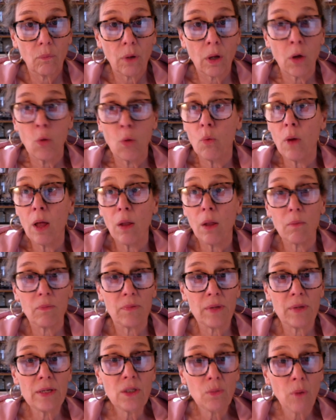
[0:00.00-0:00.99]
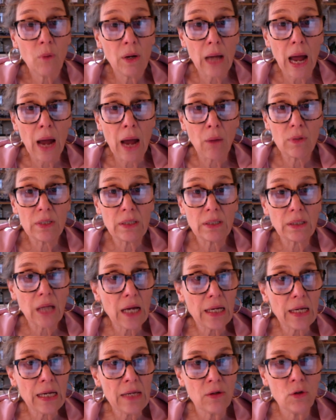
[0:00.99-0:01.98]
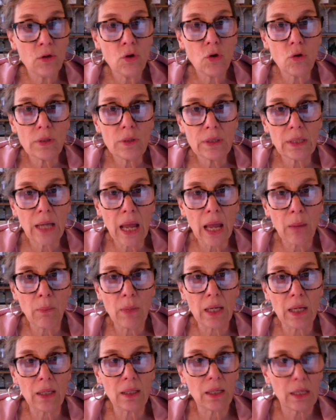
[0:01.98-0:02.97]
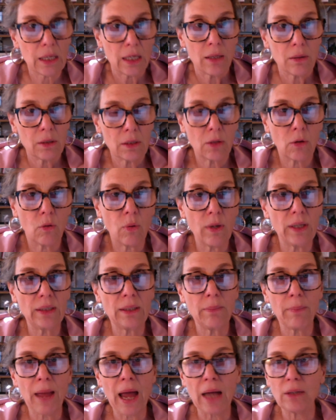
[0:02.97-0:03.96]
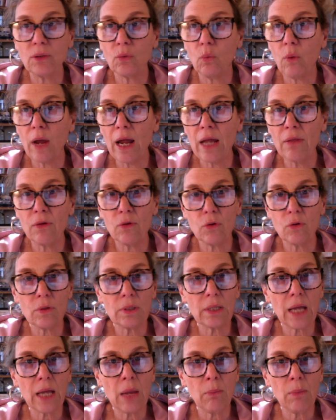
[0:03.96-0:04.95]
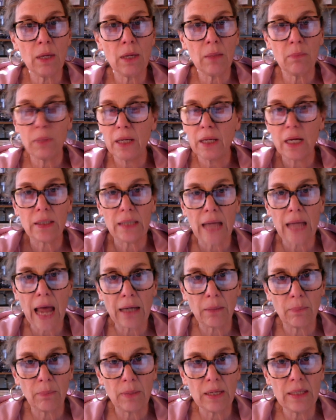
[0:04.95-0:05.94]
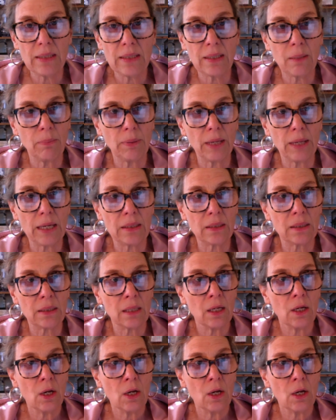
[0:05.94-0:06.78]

Well, this one, I was lucky. The nurse came in. He's quickly backed away. The nurse came in because he had to be someplace.